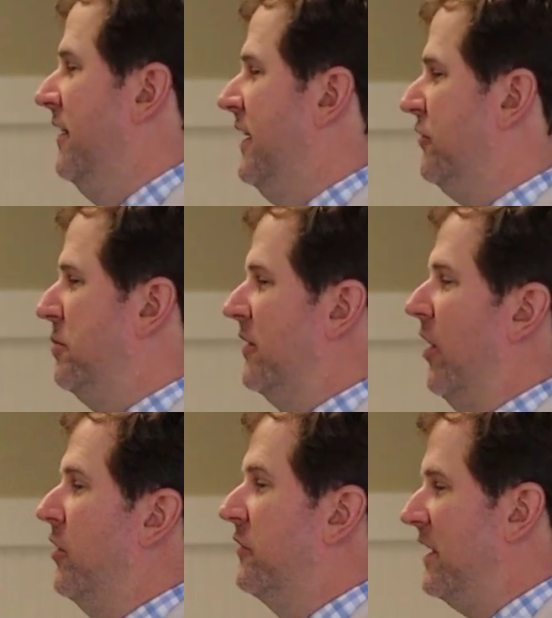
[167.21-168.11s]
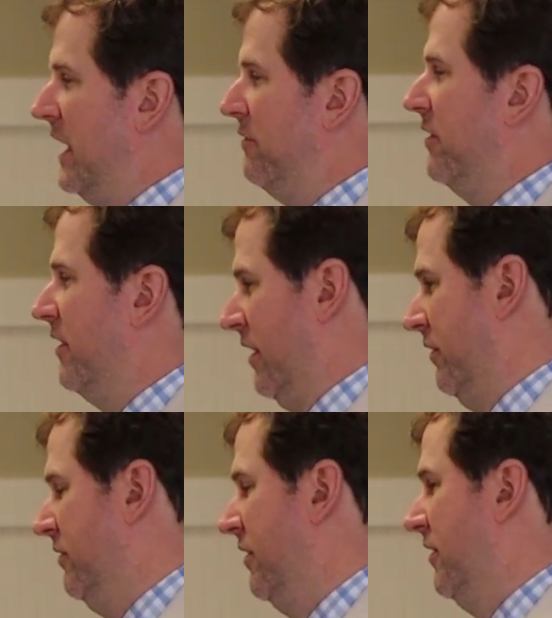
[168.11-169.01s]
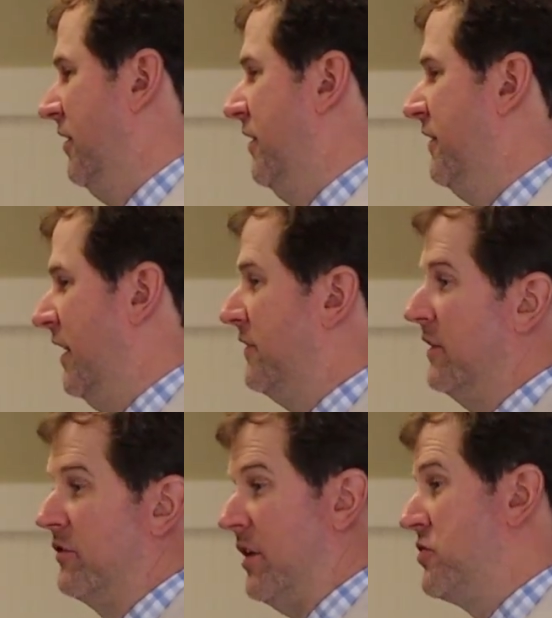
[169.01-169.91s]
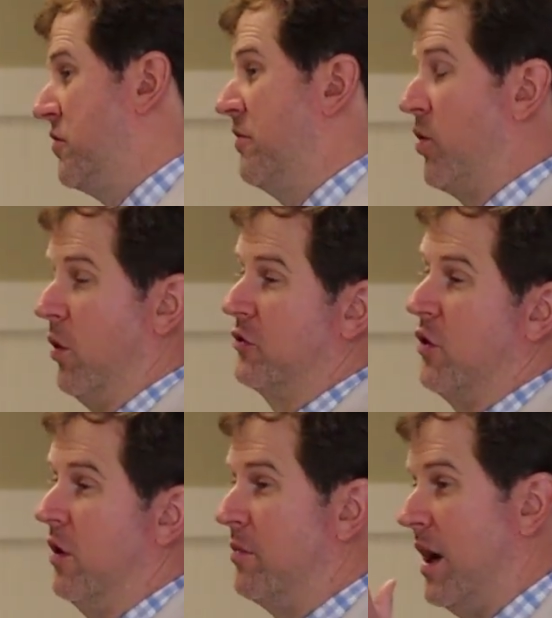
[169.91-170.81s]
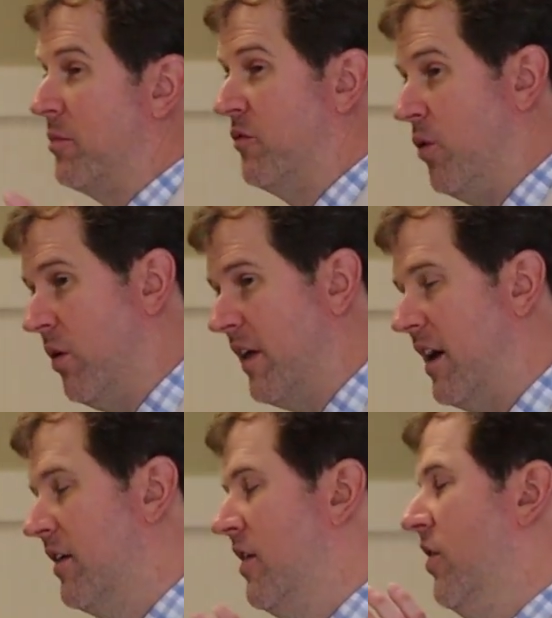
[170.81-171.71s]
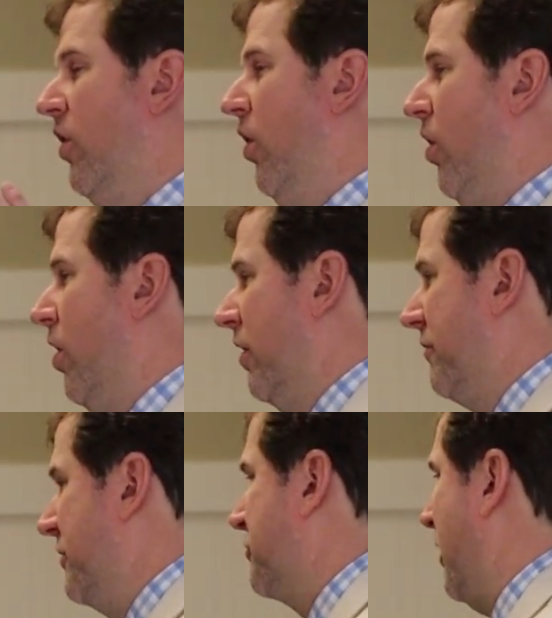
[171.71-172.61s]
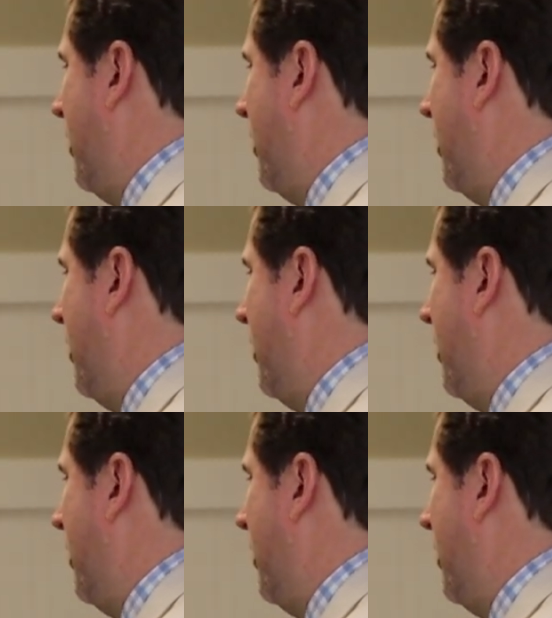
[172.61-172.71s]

And that's because even then, in the 18th century, and of course going back before that, all of these